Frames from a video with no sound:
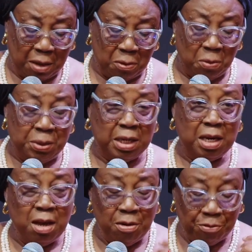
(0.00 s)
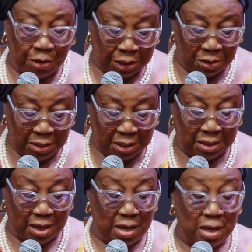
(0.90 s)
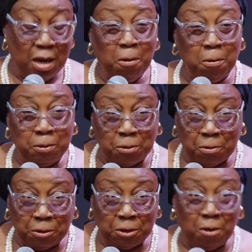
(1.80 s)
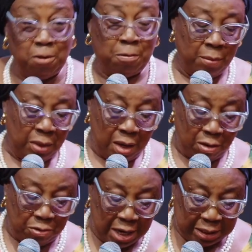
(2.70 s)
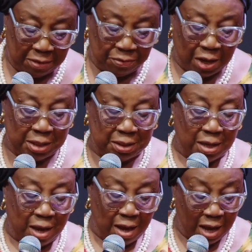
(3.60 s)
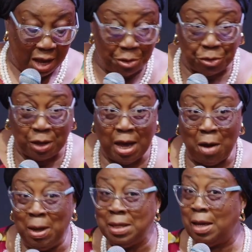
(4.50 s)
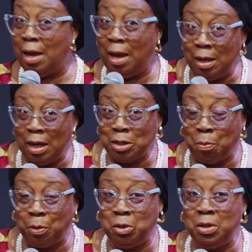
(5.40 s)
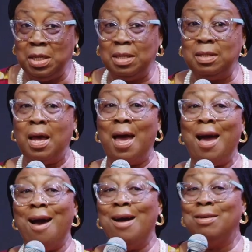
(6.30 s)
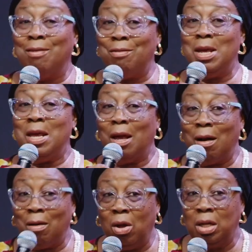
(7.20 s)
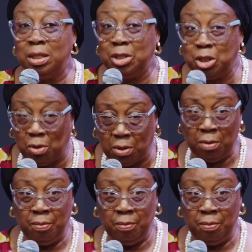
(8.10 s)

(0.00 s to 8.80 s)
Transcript: and coding, fashion design, construction, creative arts, healthcare, where there are endless opportunities, agriculture.